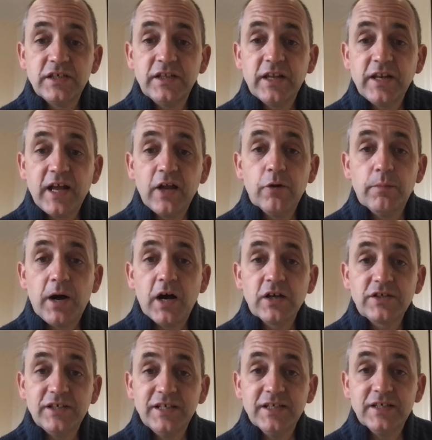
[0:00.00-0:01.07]
the nail
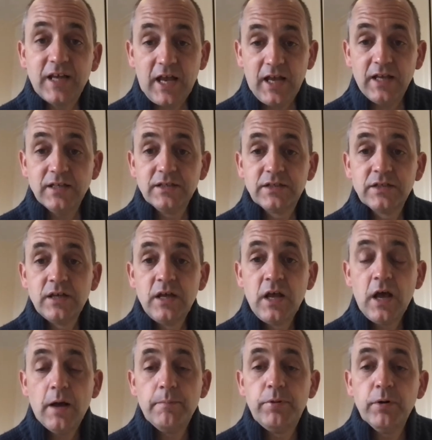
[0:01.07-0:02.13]
marks in his hands
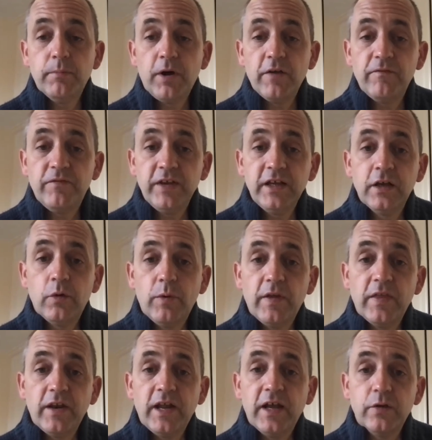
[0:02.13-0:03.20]
and put my finger where
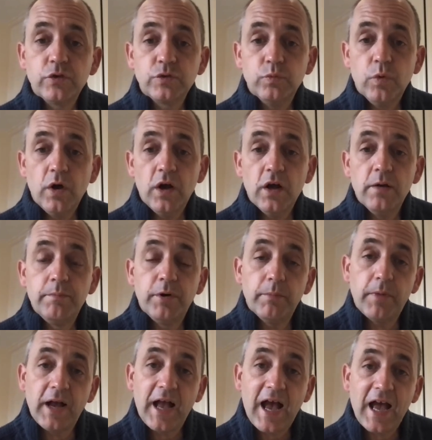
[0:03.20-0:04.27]
the nails were and put
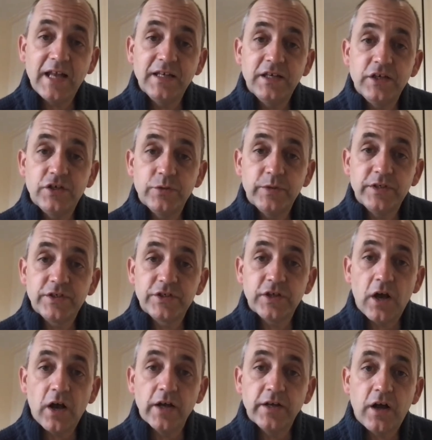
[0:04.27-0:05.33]
my hand into his
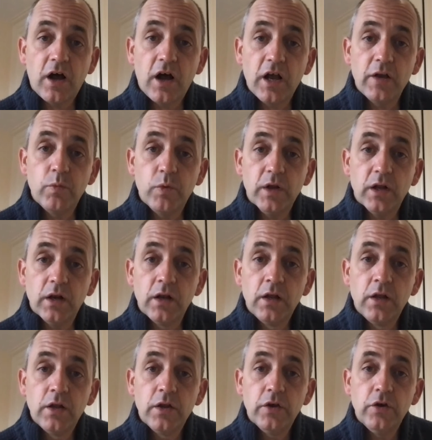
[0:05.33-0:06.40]
side, I will
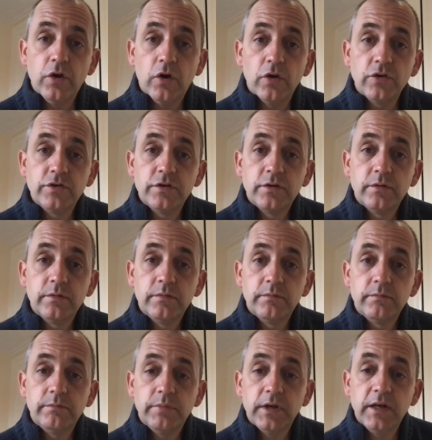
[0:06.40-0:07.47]
not
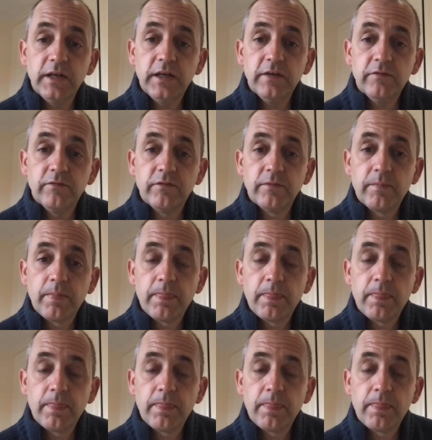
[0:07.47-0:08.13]
believe."